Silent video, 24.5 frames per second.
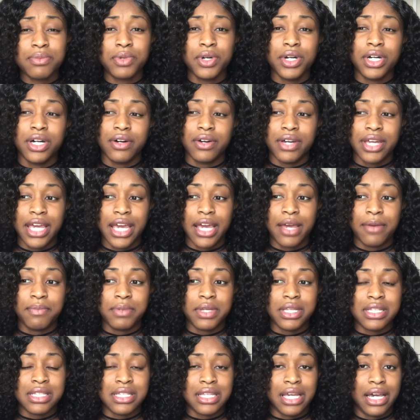a book on
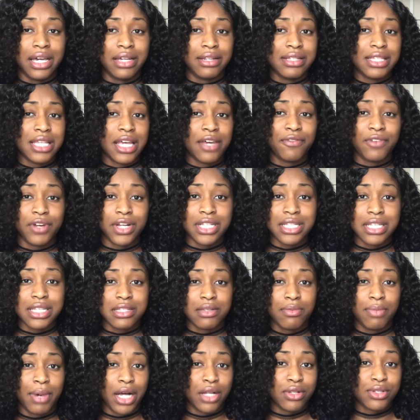campus and say for
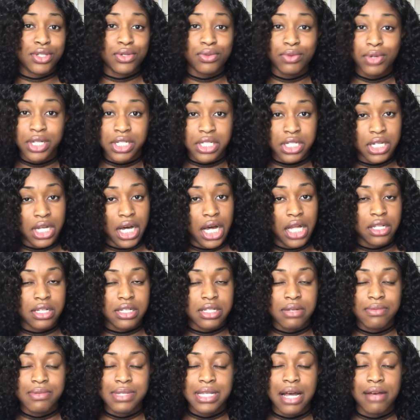instance about
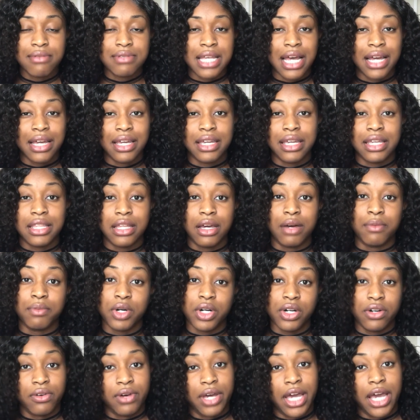$200, sometimes I can get that
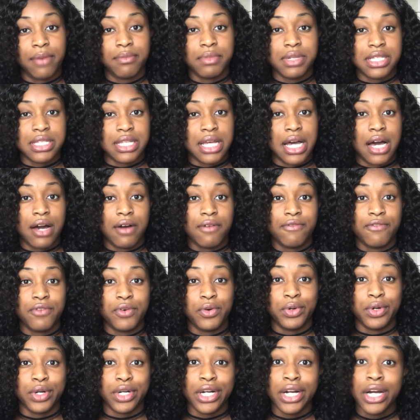book on Amazon
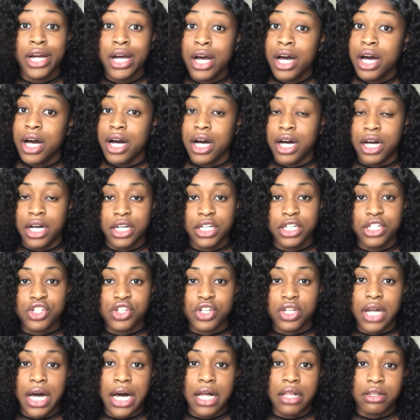for
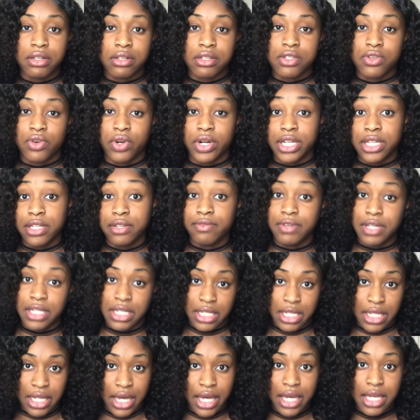$100 or
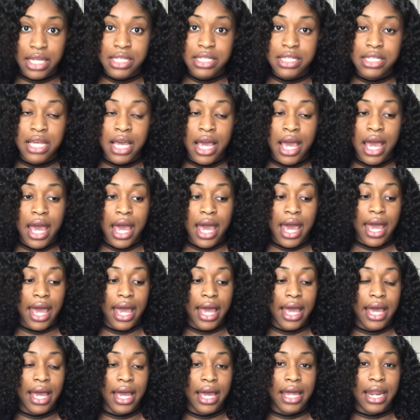even less.
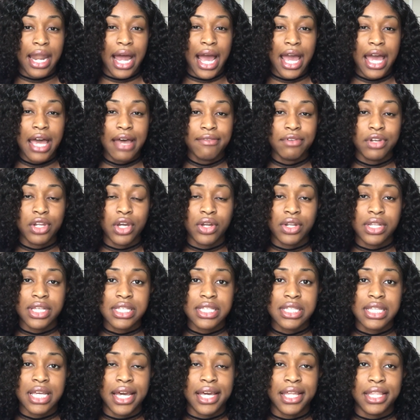And I have
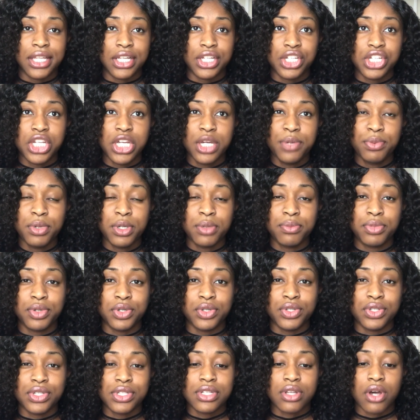noticed that the cheaper
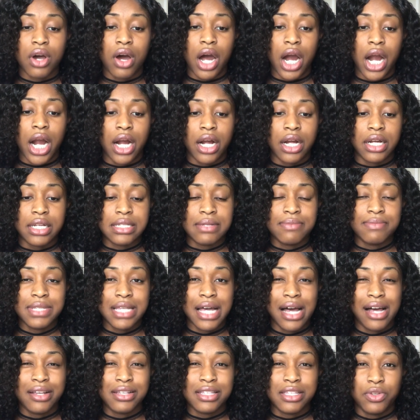books are
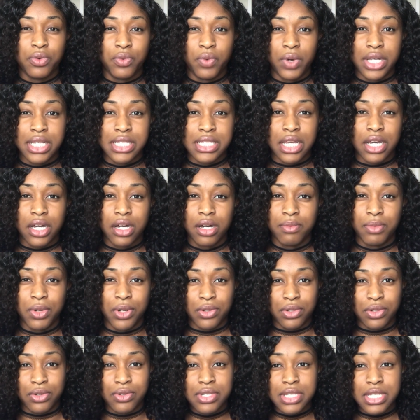sometimes the ones that come
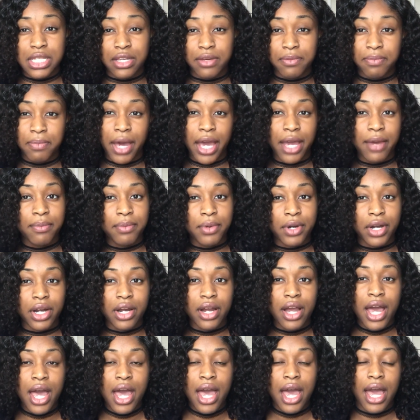on loose leaf
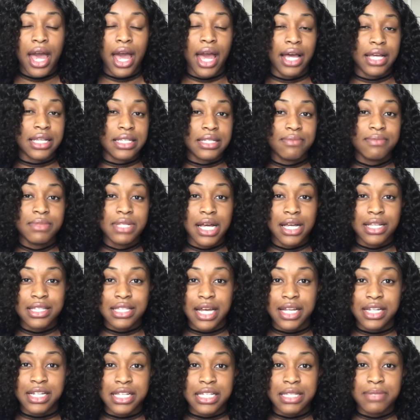paper, and sometimes
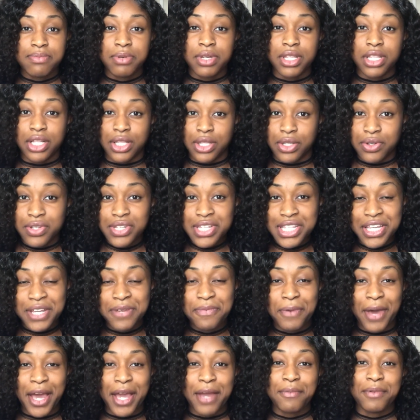I just put the loose
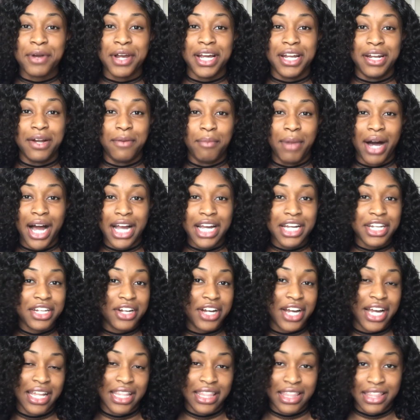leaf paper in a
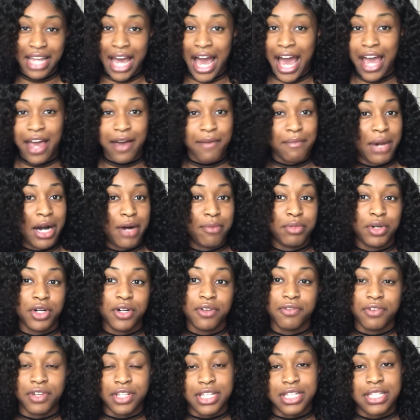binder and I have my
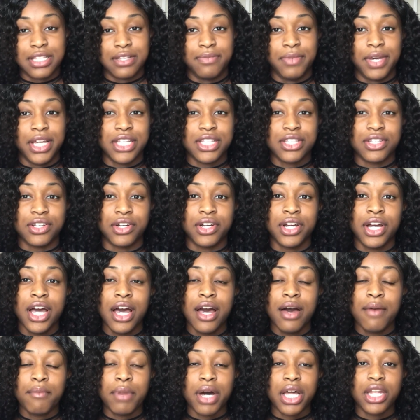book for the semester.
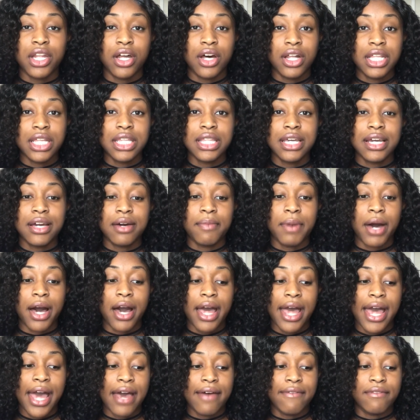But the only thing
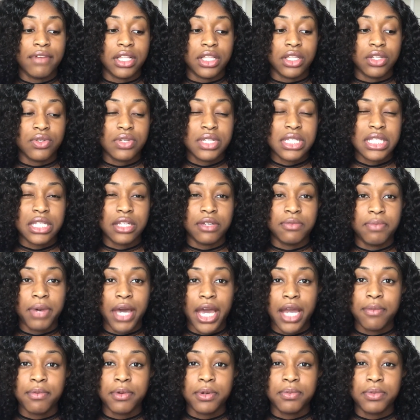about having loose leaf
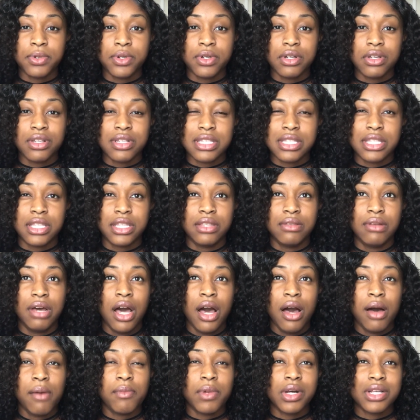paper books,
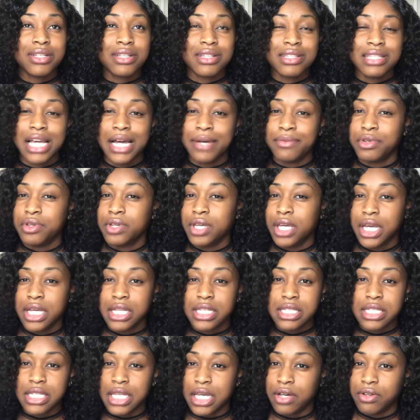most of the time you
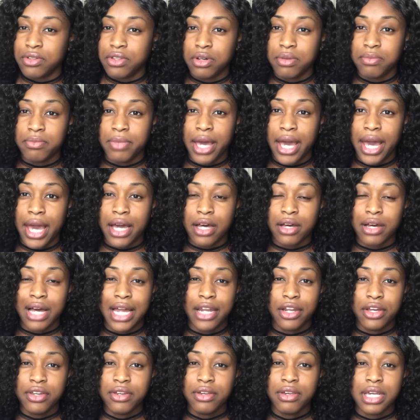can't sell them back. I
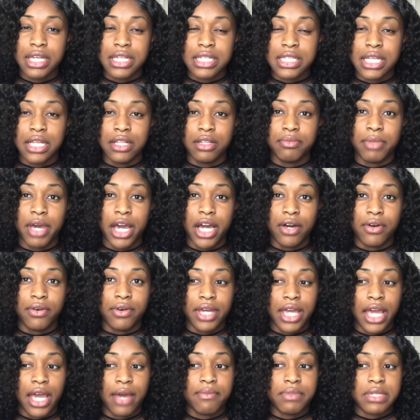know you can't sell them back
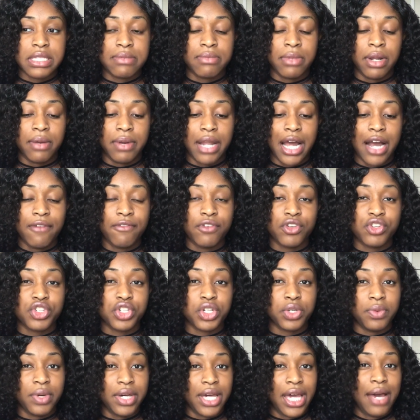on campus, but I'm not for
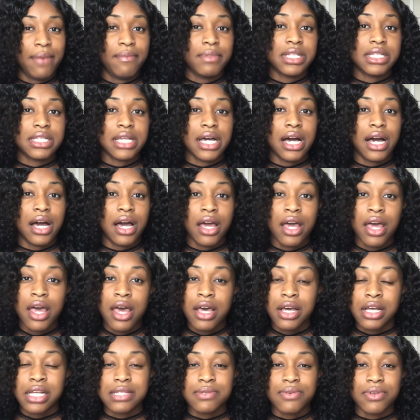sure with Amazon,
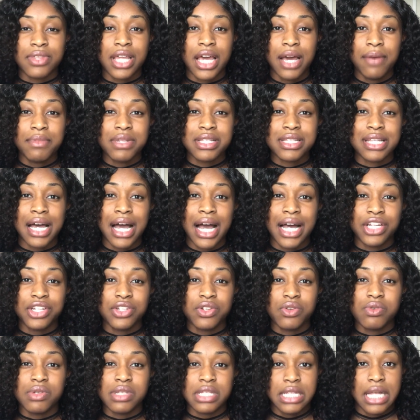because with Amazon I
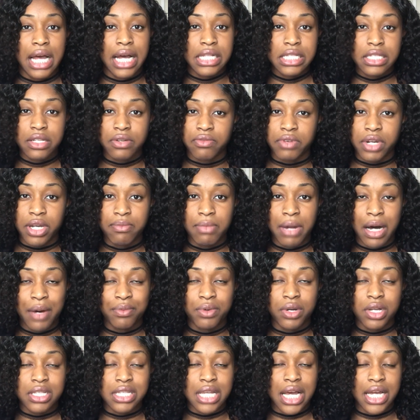choose not to rent my
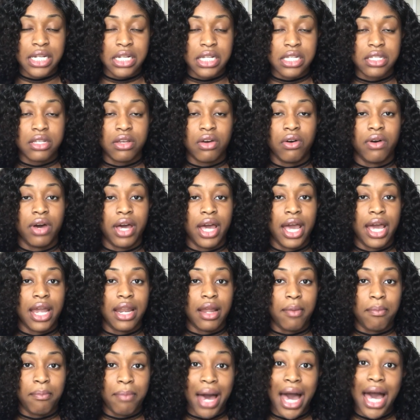books. I just go ahead
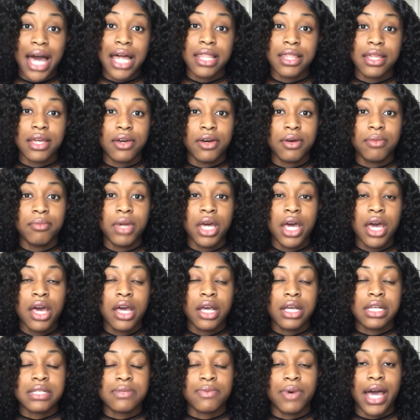and buy them,
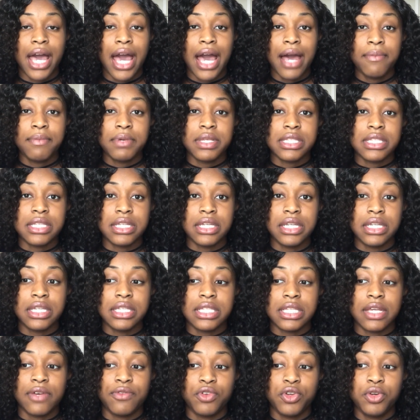because what happens
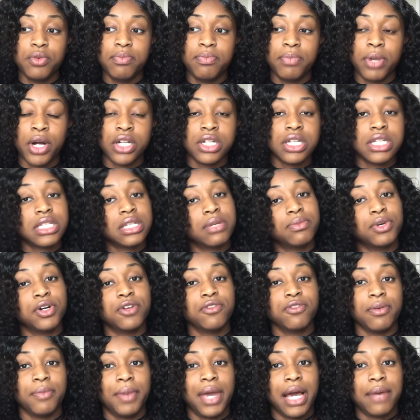is if you purchase a
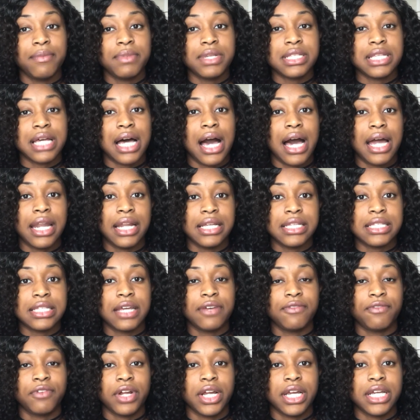book from Amazon and
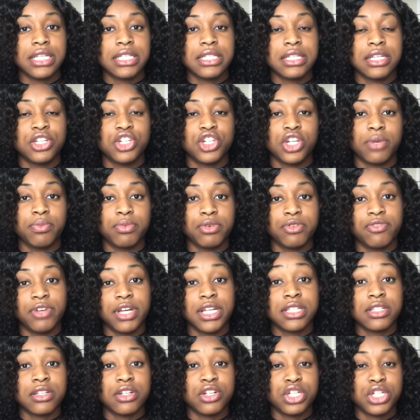say for instance your
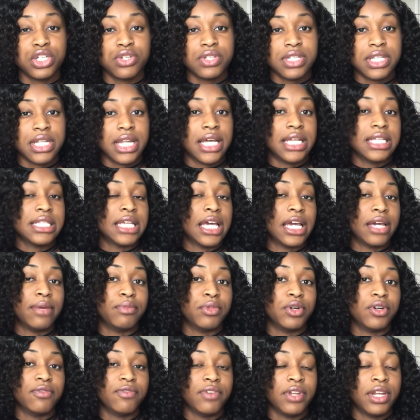professor is using that same
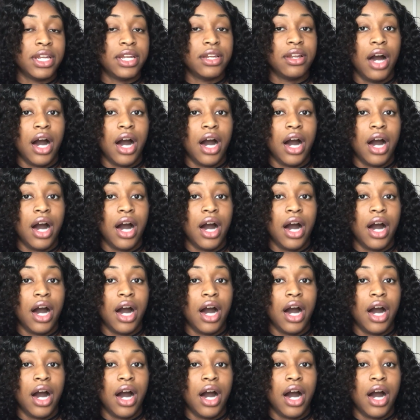book for